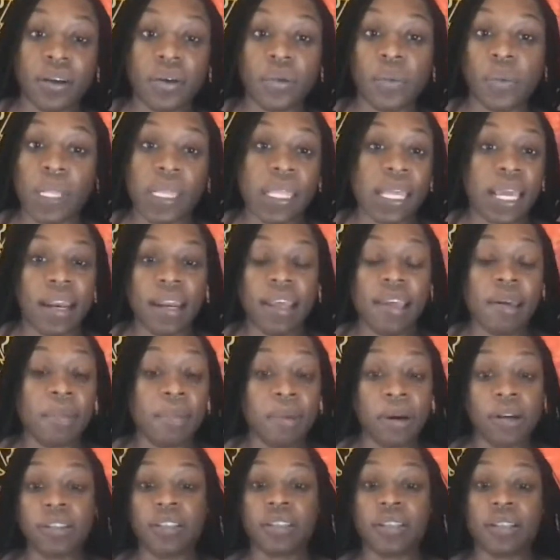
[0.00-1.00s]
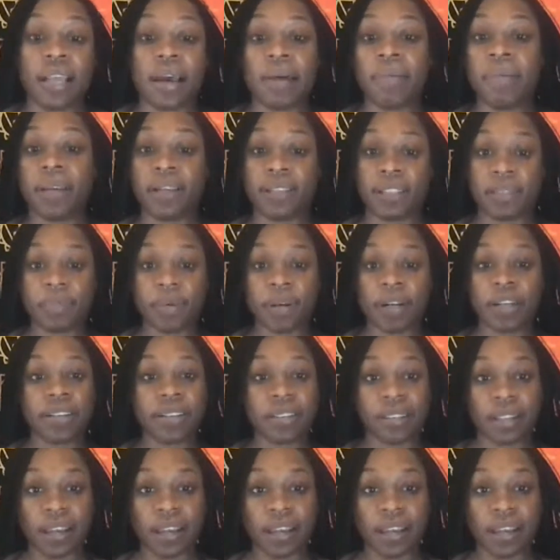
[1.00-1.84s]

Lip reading: with any emotion that we express.